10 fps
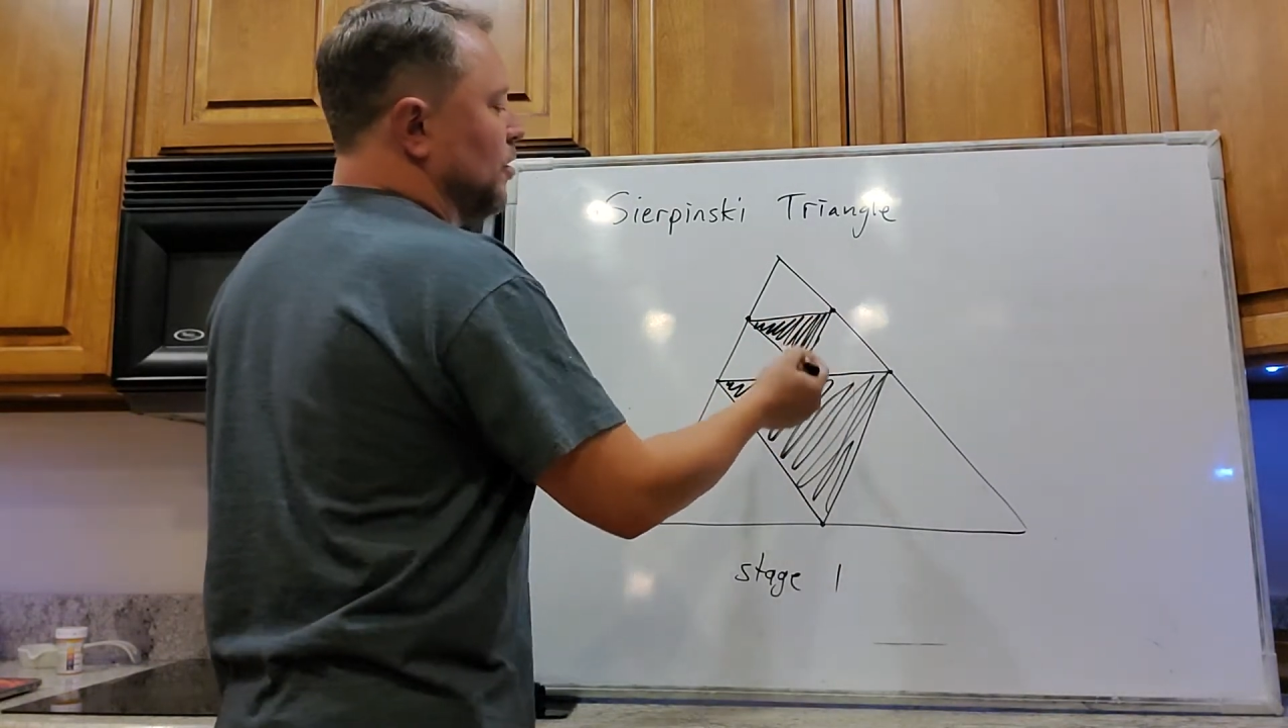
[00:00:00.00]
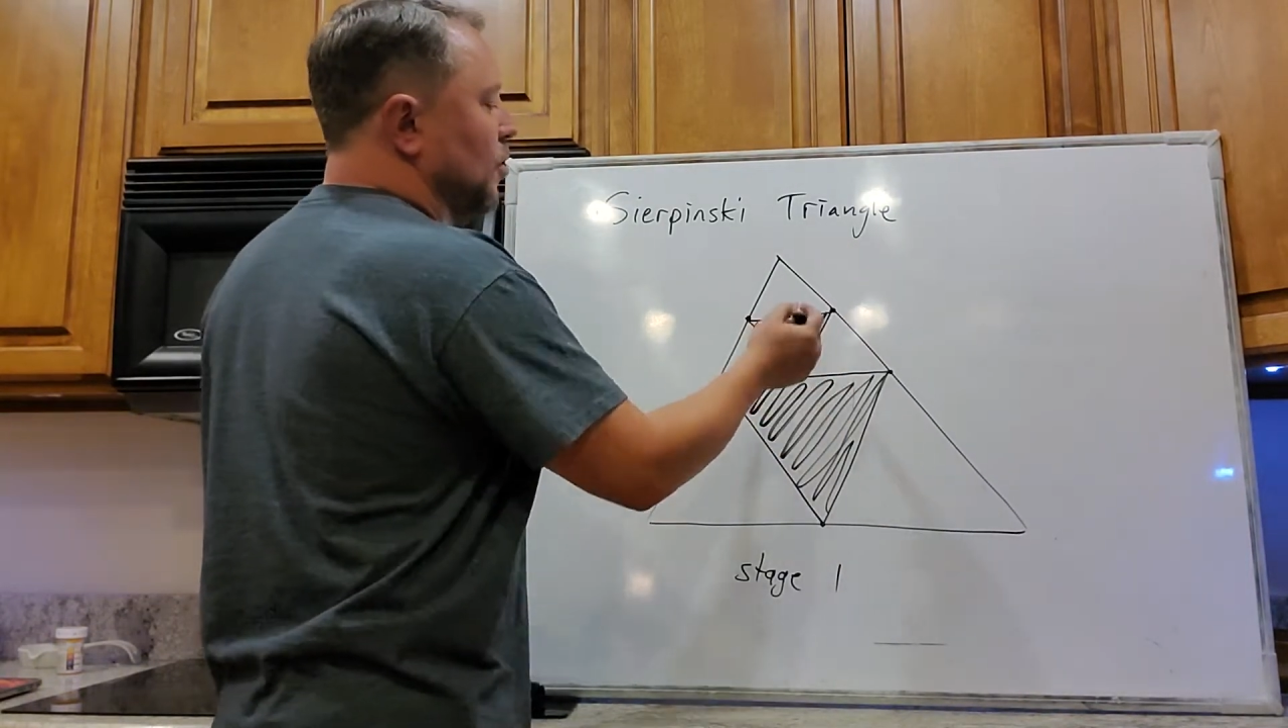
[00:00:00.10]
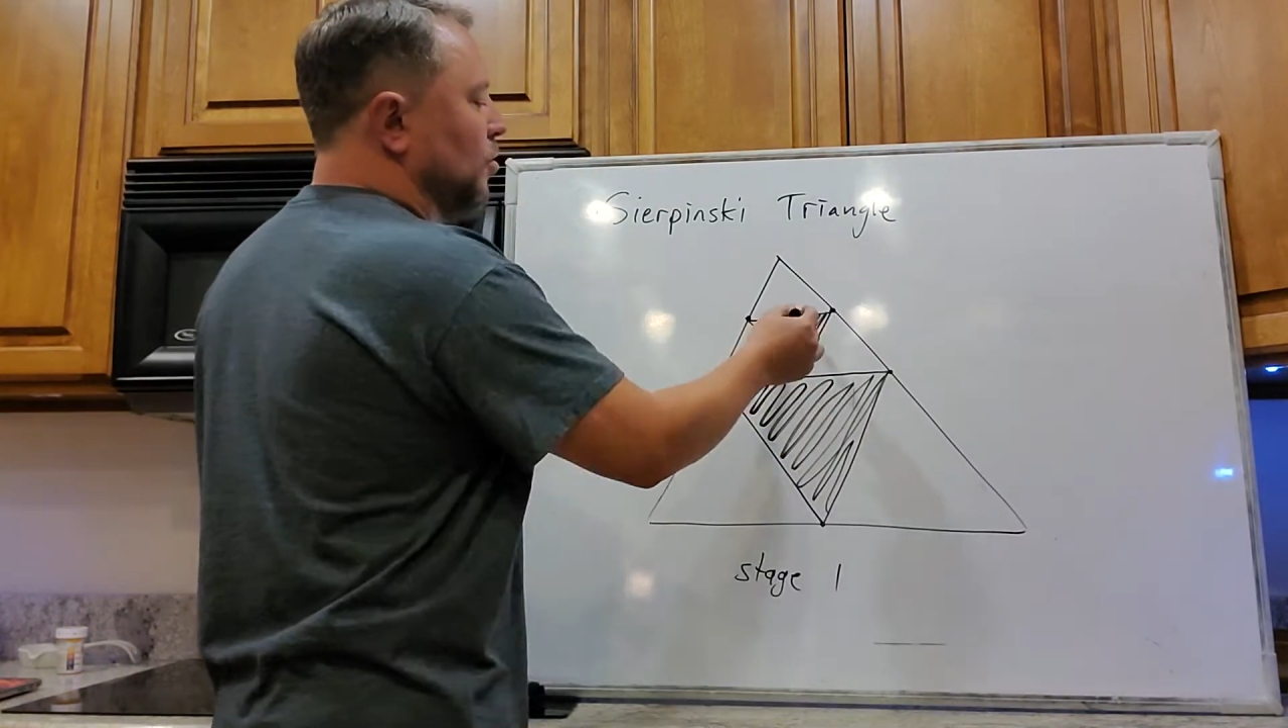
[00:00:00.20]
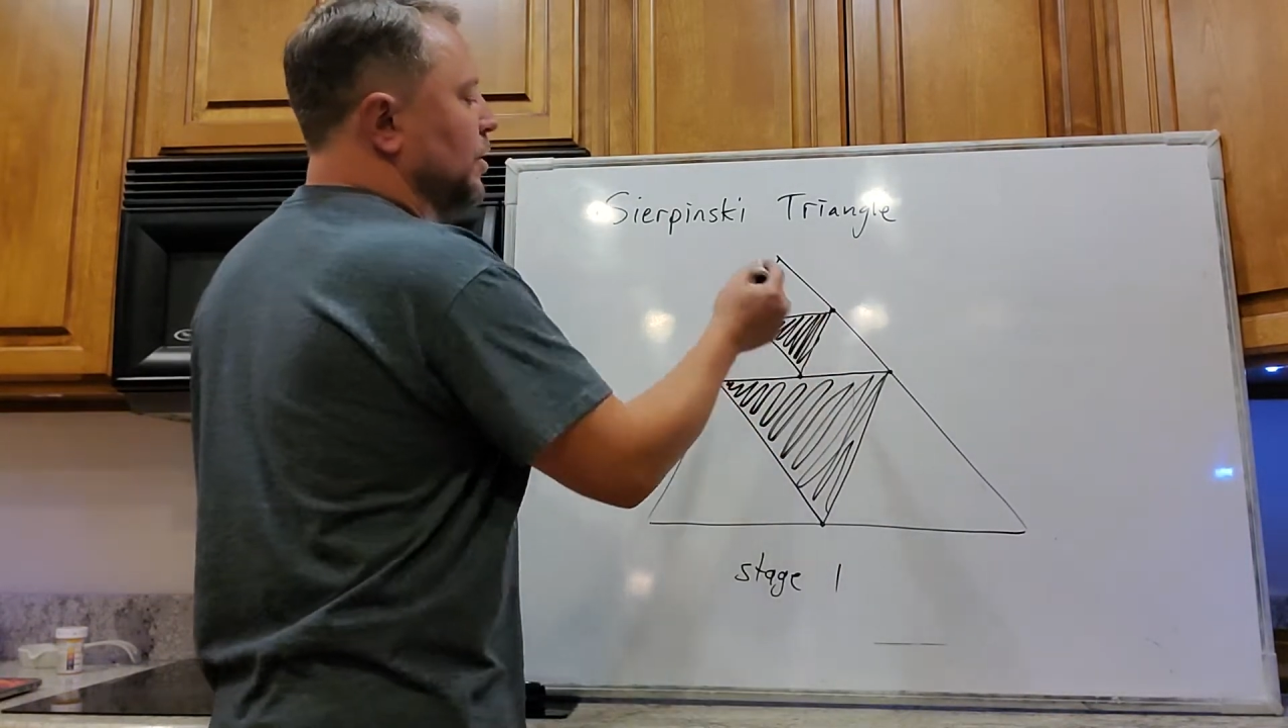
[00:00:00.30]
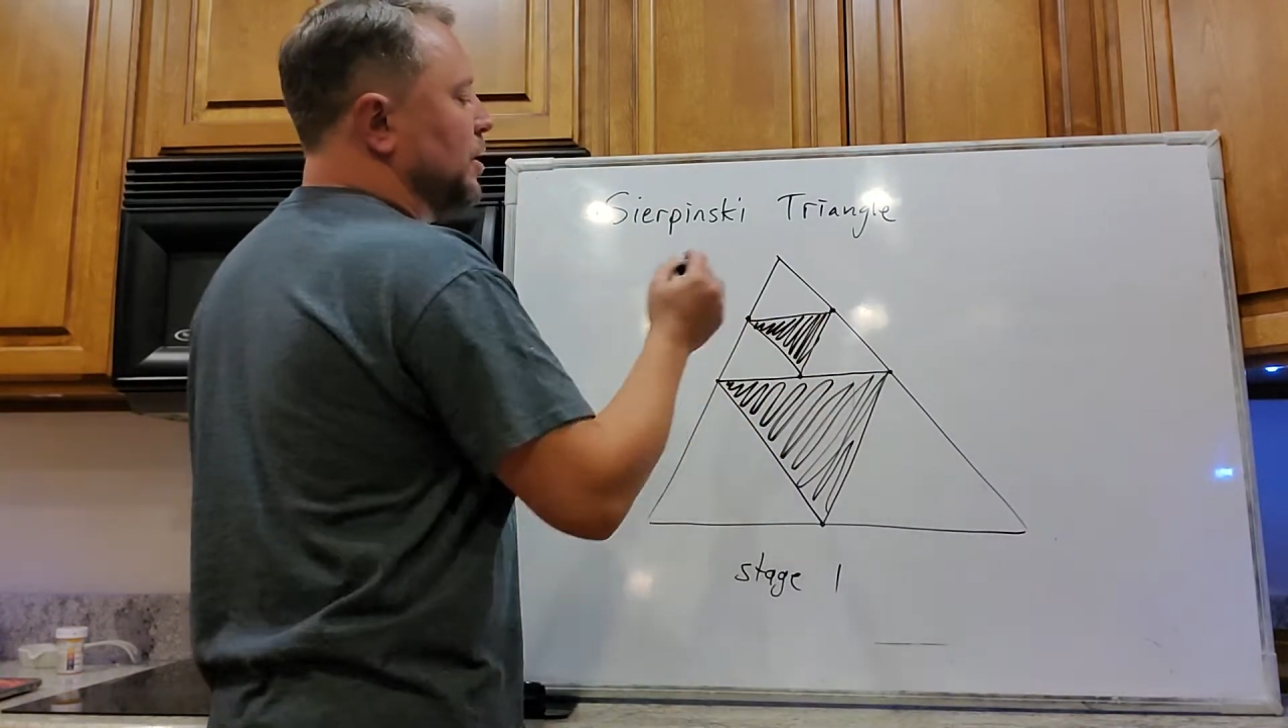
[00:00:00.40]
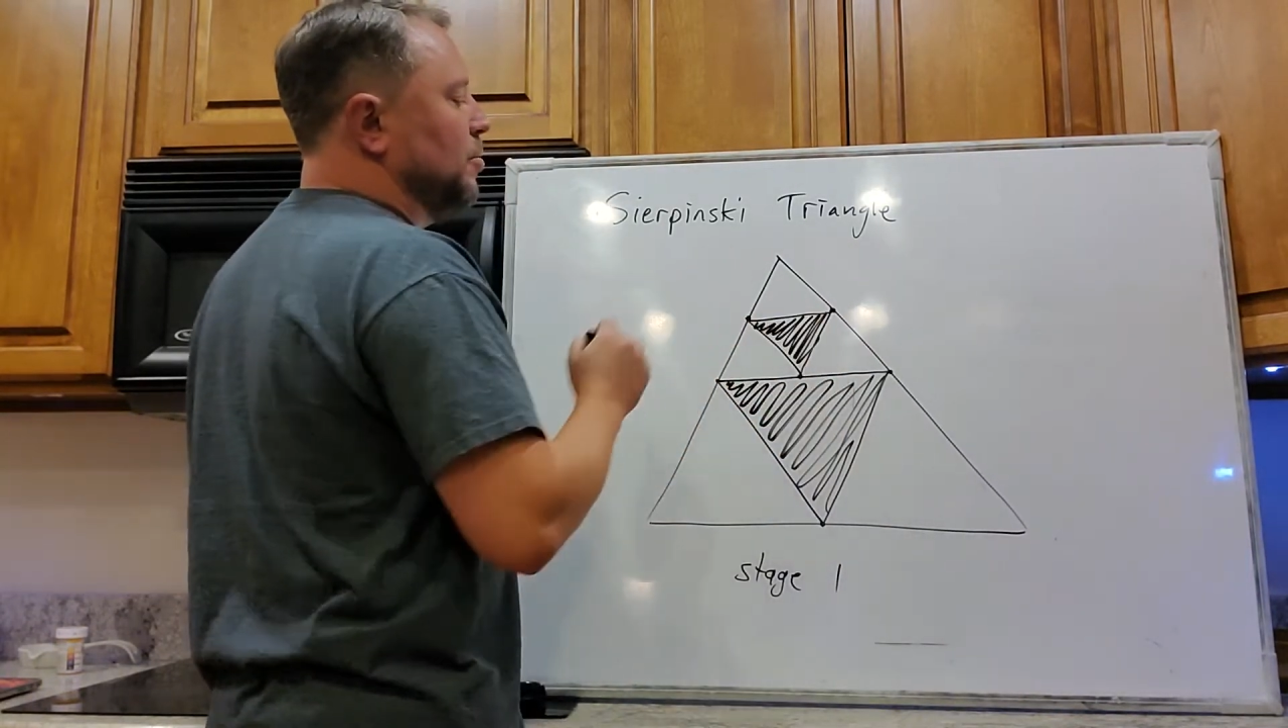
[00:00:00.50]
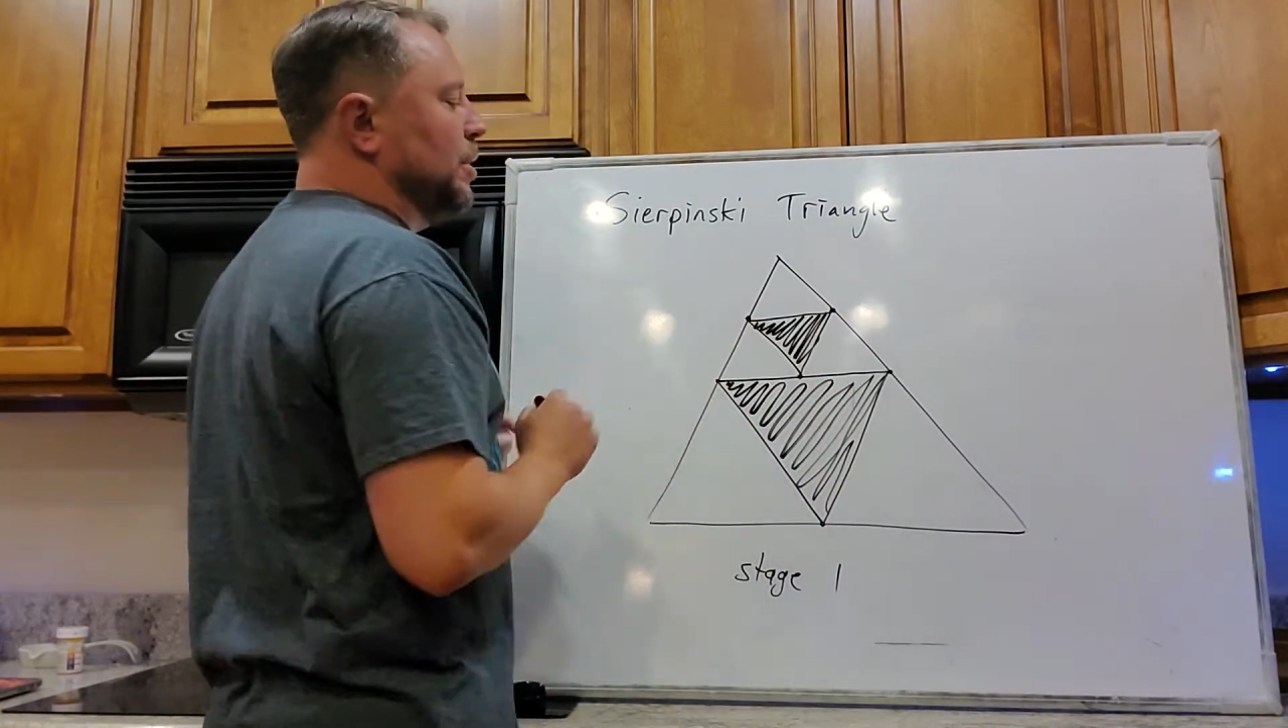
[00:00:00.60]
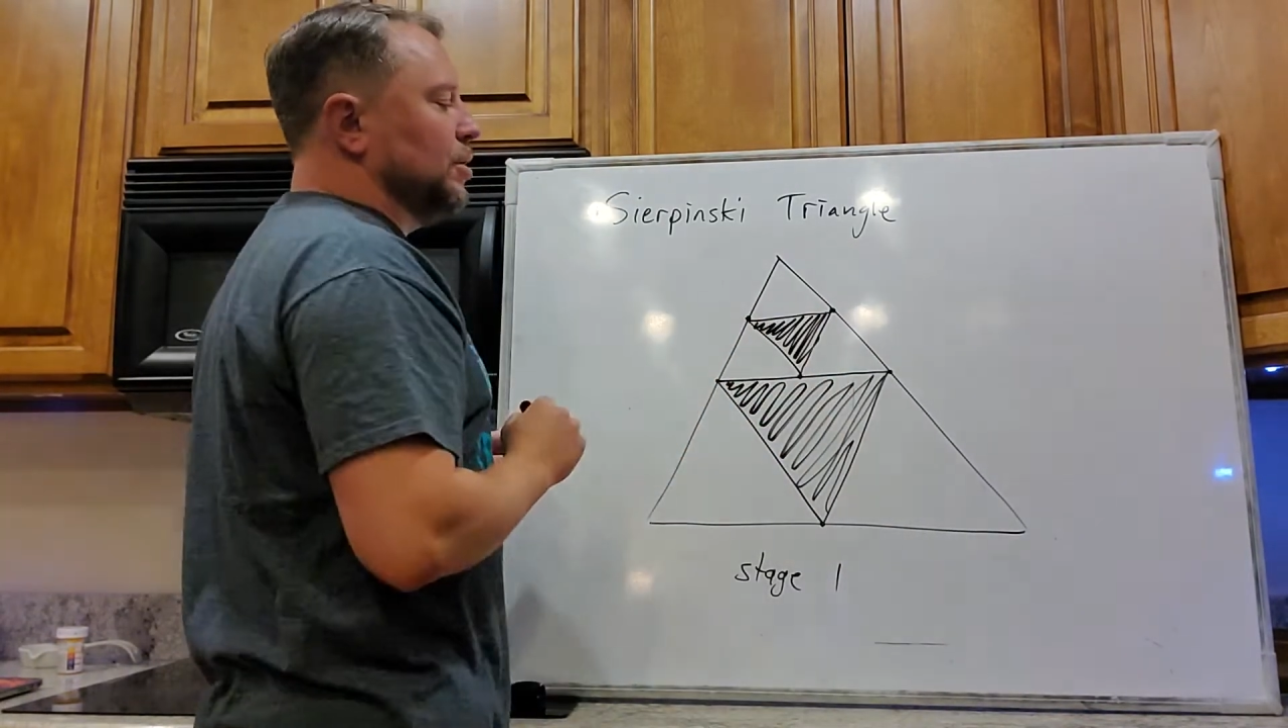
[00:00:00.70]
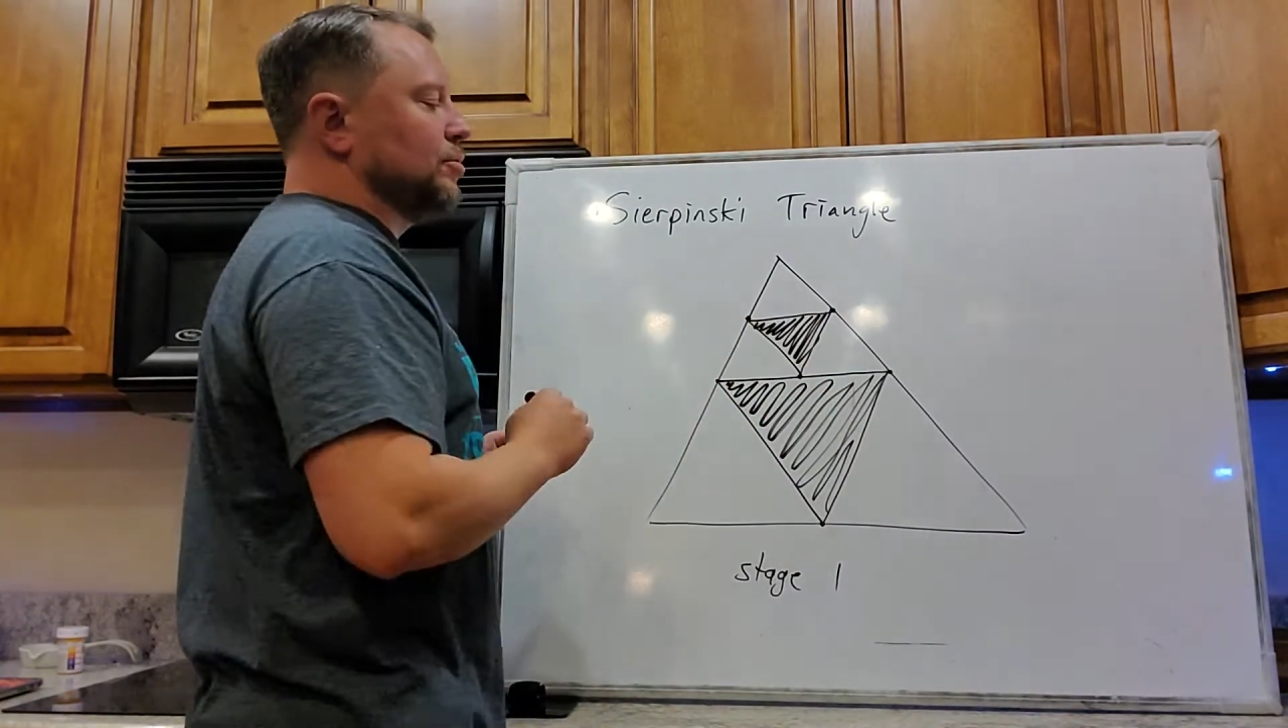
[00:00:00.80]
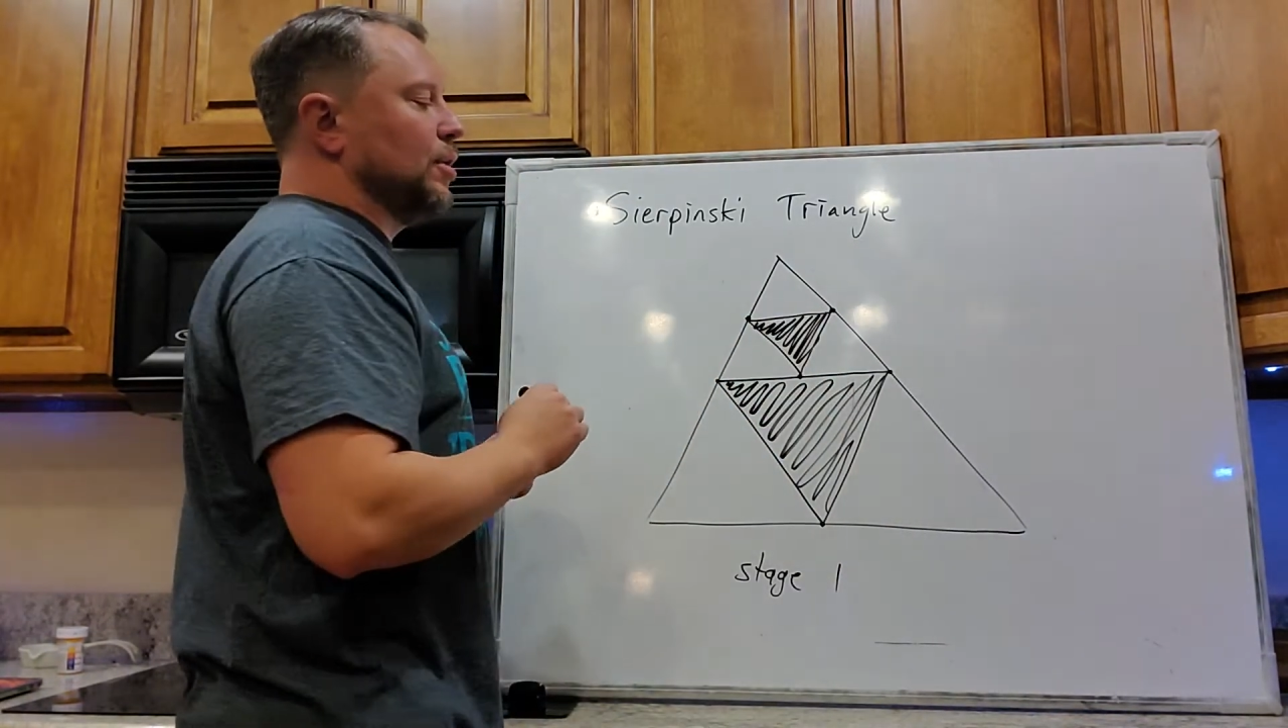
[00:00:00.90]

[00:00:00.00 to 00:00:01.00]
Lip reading: only the middle